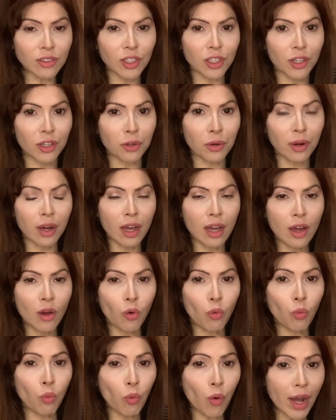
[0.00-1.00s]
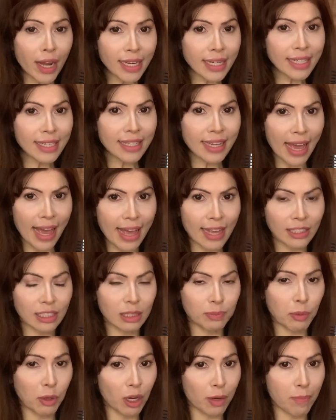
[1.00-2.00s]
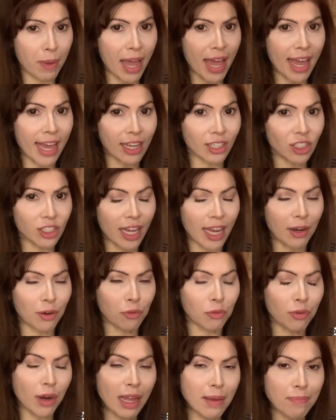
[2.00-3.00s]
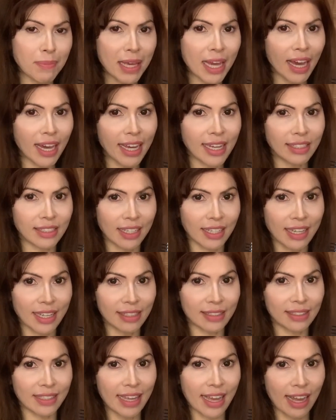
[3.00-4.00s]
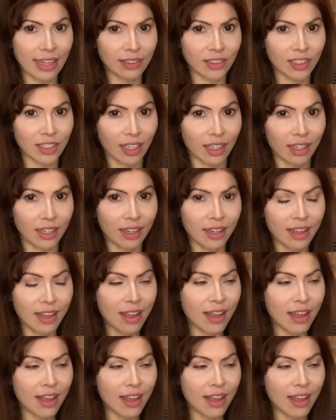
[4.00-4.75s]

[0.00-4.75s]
you one case per page, and right behind it is the answer.